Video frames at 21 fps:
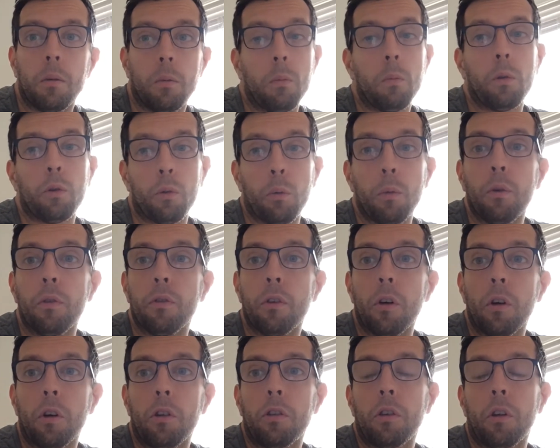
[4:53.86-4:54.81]
which we will
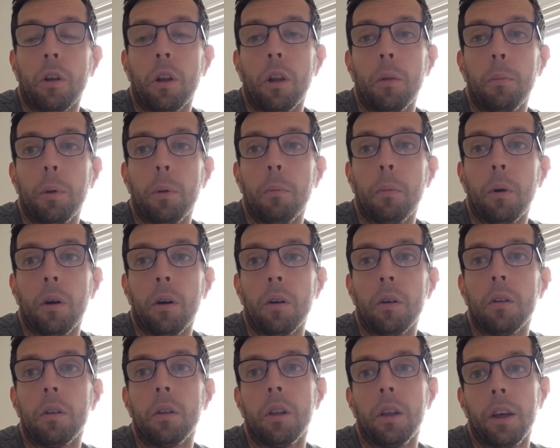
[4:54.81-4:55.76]
focus on a little bit more
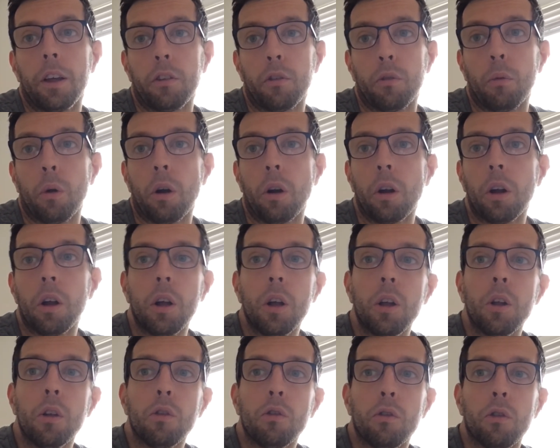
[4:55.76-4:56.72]
later on.
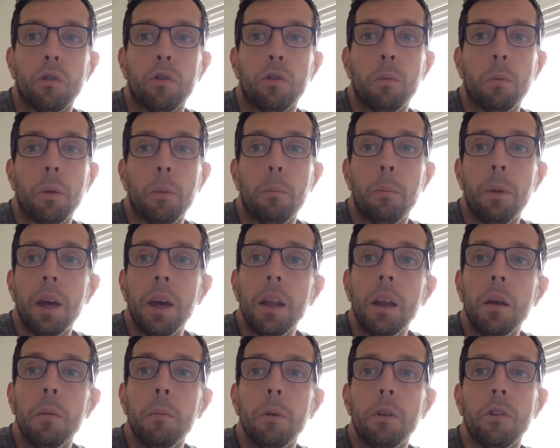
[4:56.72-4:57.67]
So some of the main
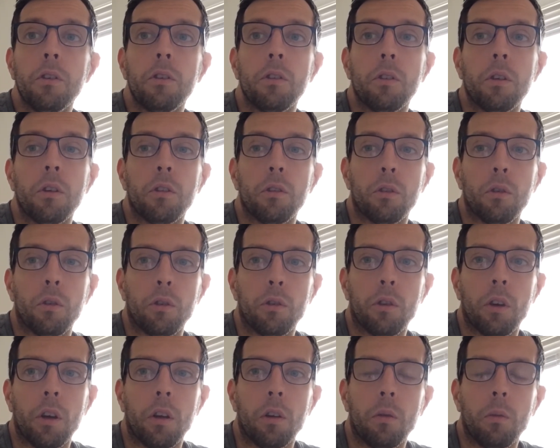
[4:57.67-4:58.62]
images that are
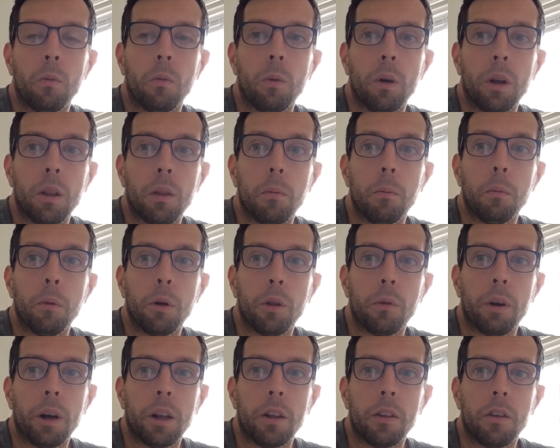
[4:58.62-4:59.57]
associated with Mother
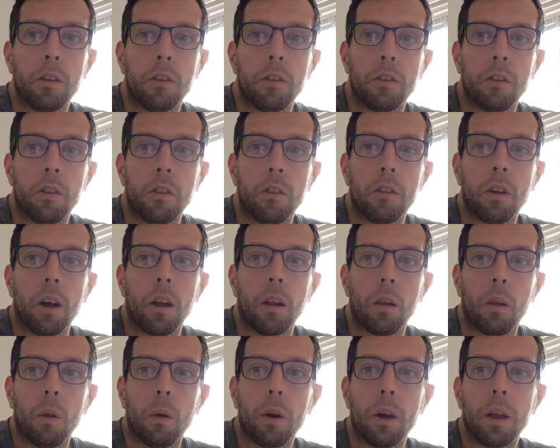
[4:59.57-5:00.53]
Any Distance are
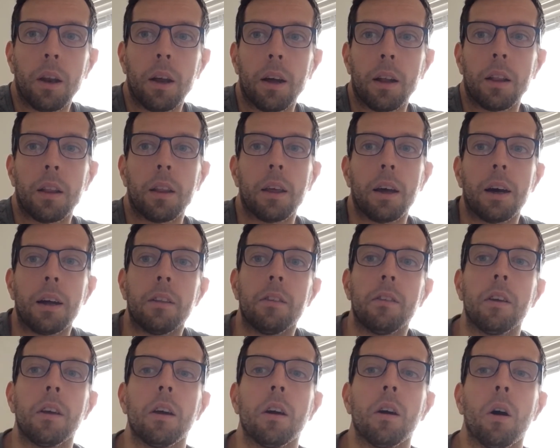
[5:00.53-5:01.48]
looking at the
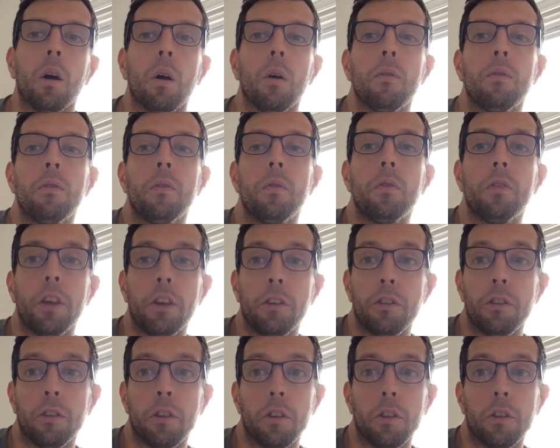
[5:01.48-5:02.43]
idea of
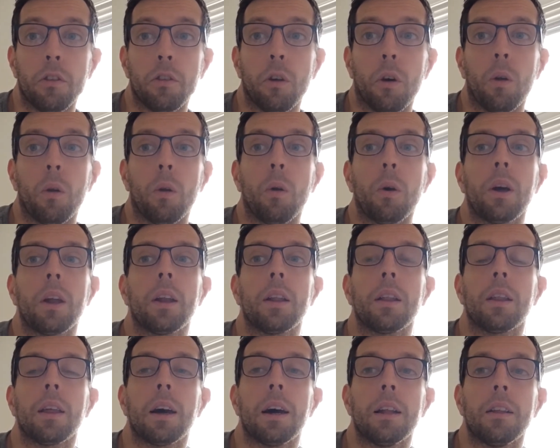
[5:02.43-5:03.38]
distance, or looking at
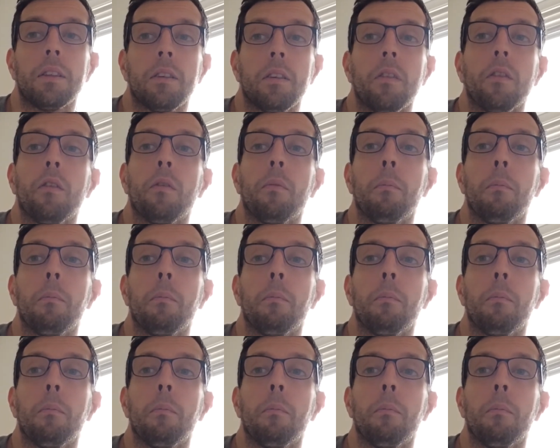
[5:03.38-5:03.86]
the idea of